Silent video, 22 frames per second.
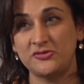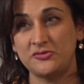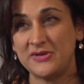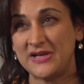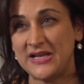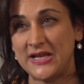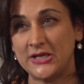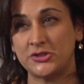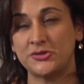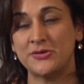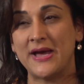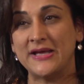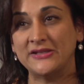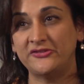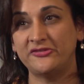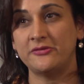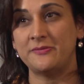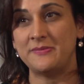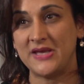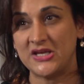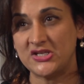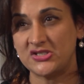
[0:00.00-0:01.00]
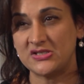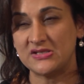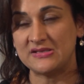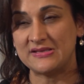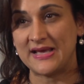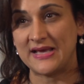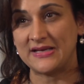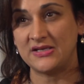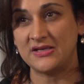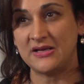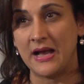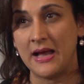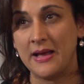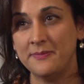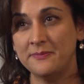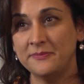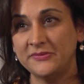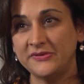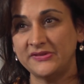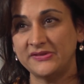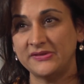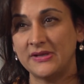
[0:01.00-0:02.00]
is really a transformation that
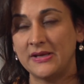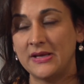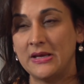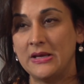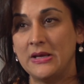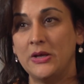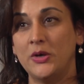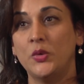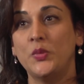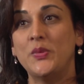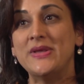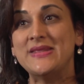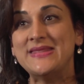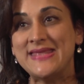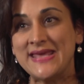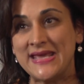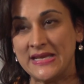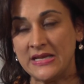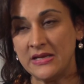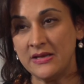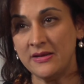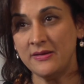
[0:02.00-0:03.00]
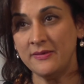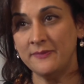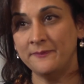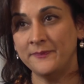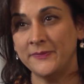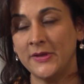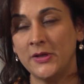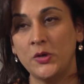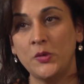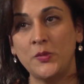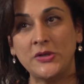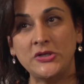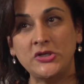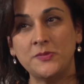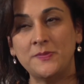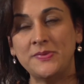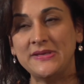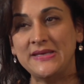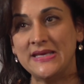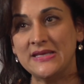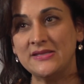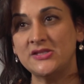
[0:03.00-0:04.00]
comes within when you
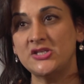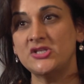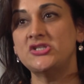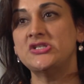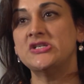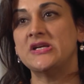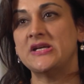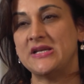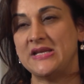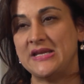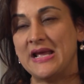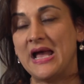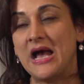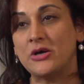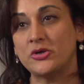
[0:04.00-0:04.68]
begin the journey